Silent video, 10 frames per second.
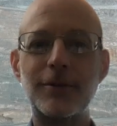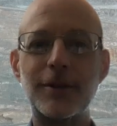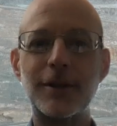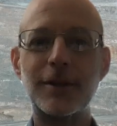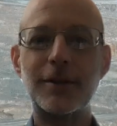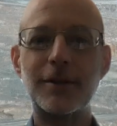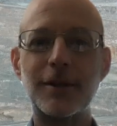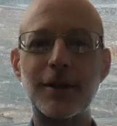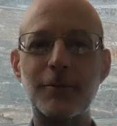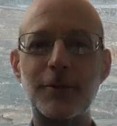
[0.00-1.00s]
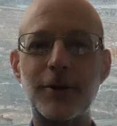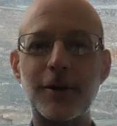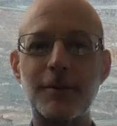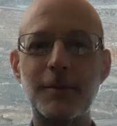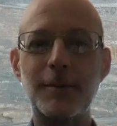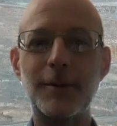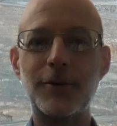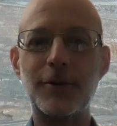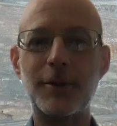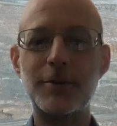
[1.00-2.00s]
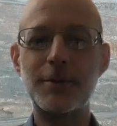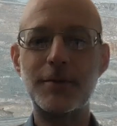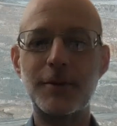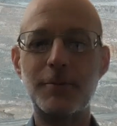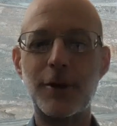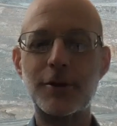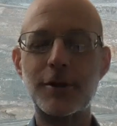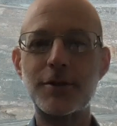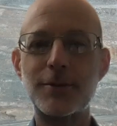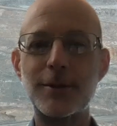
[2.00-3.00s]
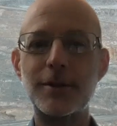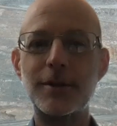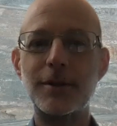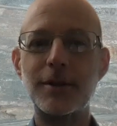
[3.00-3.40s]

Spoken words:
and then we'll talk maybe about some of the specific projects as well.